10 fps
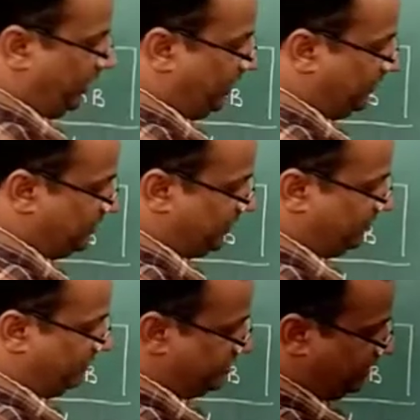In this
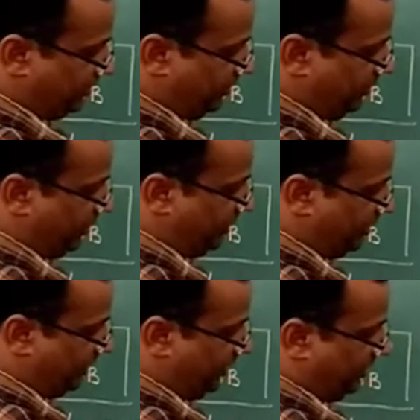equation here,
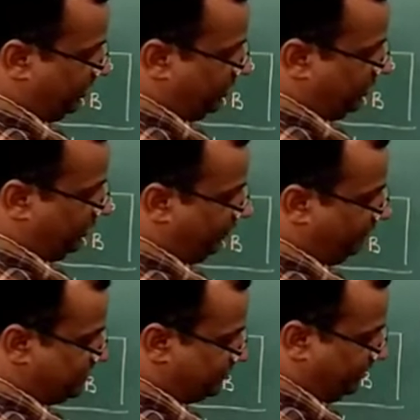
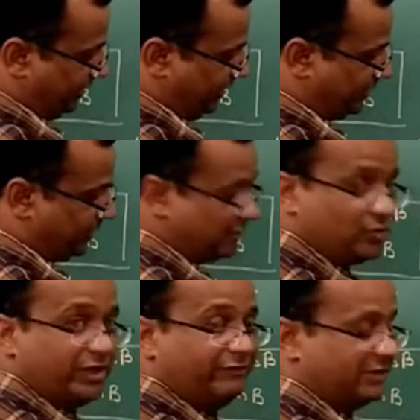a1 square, here also
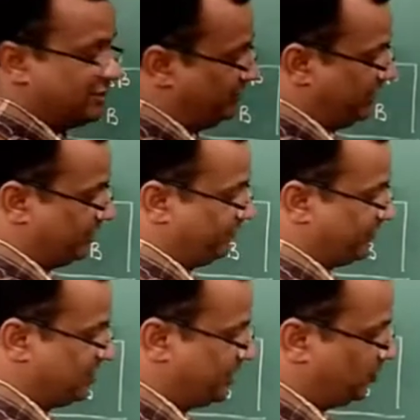a1 square.
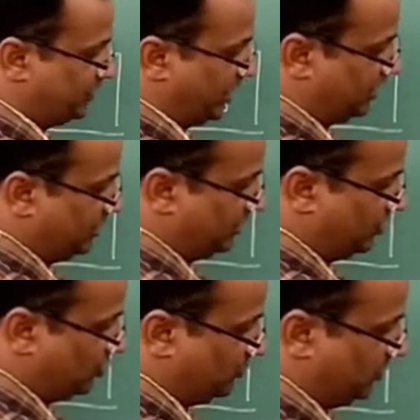Suppose here
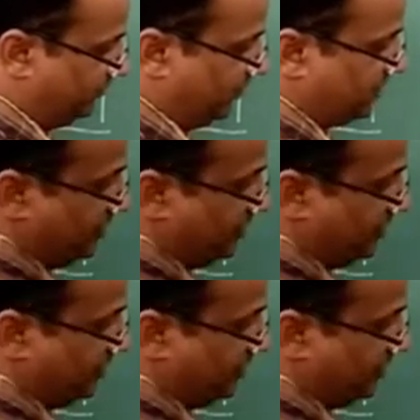this will be the first